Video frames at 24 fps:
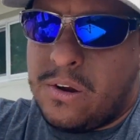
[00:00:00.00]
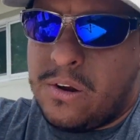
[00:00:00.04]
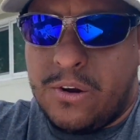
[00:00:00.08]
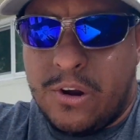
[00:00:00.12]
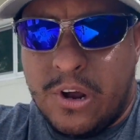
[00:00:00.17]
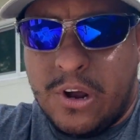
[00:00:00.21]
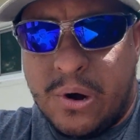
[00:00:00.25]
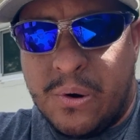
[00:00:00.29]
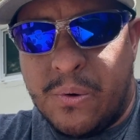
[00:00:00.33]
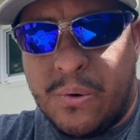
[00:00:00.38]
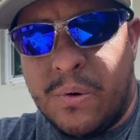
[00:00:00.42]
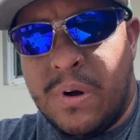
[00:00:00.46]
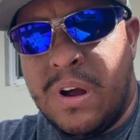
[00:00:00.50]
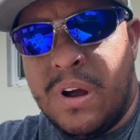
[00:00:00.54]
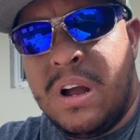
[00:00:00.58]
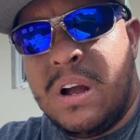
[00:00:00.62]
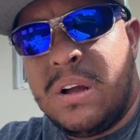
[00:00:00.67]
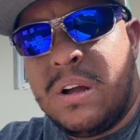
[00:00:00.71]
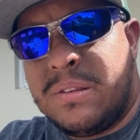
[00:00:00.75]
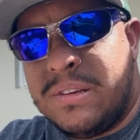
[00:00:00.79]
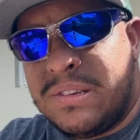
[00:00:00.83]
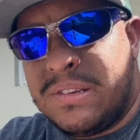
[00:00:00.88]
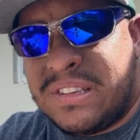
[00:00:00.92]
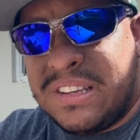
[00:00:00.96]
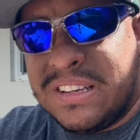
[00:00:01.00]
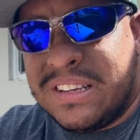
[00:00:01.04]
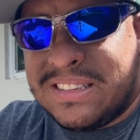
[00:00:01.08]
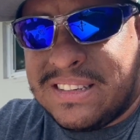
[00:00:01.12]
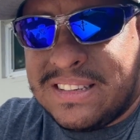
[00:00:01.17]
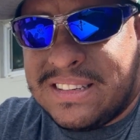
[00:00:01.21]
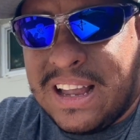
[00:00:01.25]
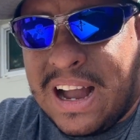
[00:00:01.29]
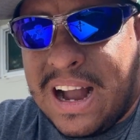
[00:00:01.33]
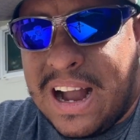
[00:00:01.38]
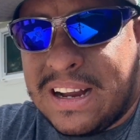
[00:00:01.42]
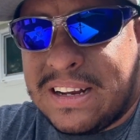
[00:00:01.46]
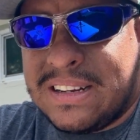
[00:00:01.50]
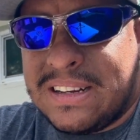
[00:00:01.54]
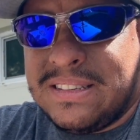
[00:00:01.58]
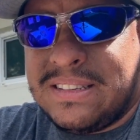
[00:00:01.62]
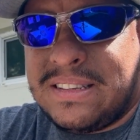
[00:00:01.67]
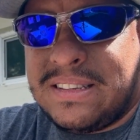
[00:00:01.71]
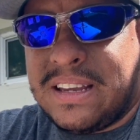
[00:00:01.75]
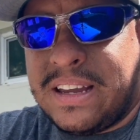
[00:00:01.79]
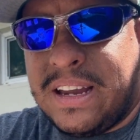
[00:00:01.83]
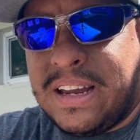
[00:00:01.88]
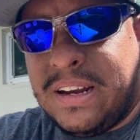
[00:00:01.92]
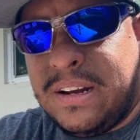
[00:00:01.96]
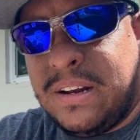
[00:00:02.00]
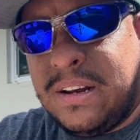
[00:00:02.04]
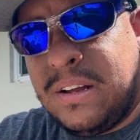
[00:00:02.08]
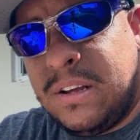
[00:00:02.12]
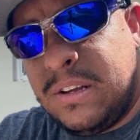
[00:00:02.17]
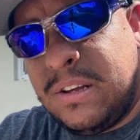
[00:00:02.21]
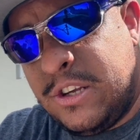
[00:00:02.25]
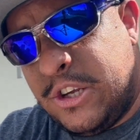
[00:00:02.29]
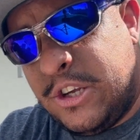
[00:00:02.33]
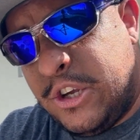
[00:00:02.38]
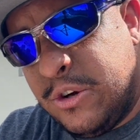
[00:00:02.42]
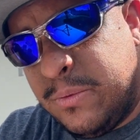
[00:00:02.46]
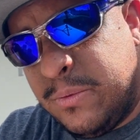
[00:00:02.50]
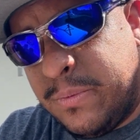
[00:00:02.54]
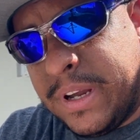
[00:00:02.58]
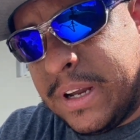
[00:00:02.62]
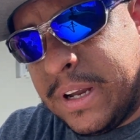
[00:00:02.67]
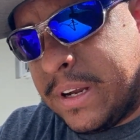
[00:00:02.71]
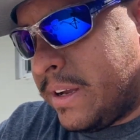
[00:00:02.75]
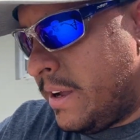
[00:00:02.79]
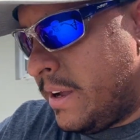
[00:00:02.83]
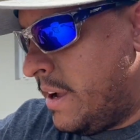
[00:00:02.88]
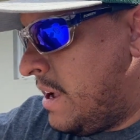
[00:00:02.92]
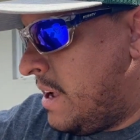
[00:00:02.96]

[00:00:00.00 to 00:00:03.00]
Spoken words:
No, this does not contain humic.